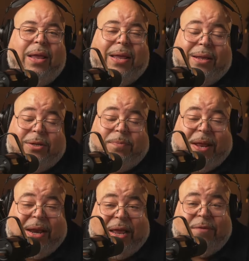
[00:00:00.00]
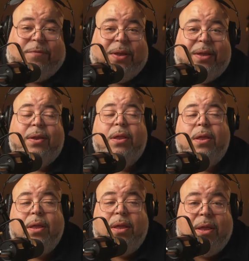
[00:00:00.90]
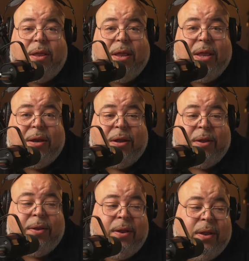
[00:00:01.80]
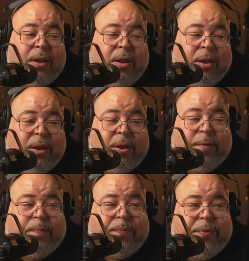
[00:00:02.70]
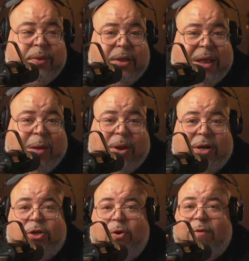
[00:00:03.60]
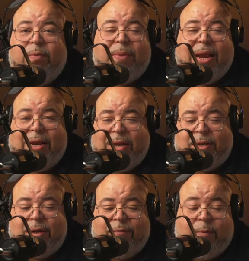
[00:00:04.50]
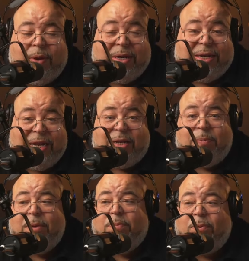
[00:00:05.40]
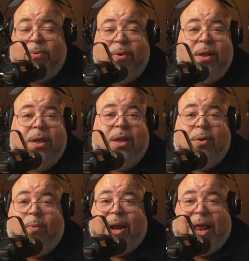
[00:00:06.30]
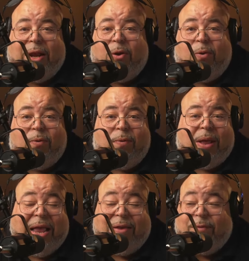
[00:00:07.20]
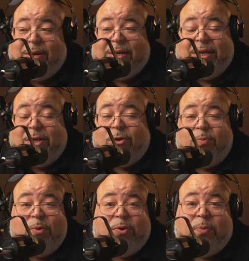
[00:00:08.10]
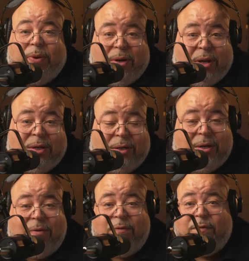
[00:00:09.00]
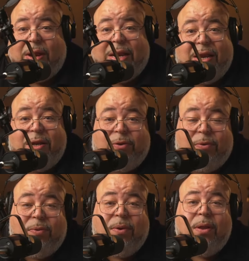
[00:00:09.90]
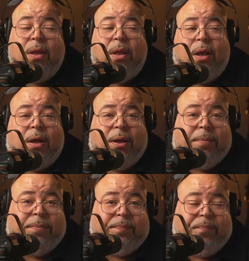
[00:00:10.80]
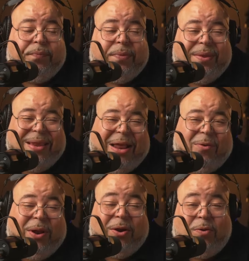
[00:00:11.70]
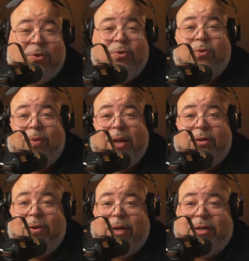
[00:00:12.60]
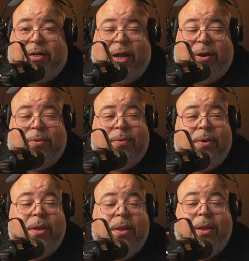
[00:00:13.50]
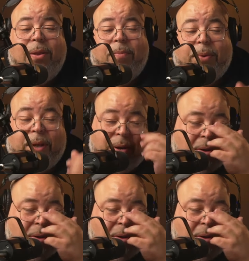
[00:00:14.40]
it's my life, man. And uh I want to show everybody this stuff. I want to teach people what I know. I even could teach you music production stuff if I needed to. Um, I don't want to go too crazy on this channel, but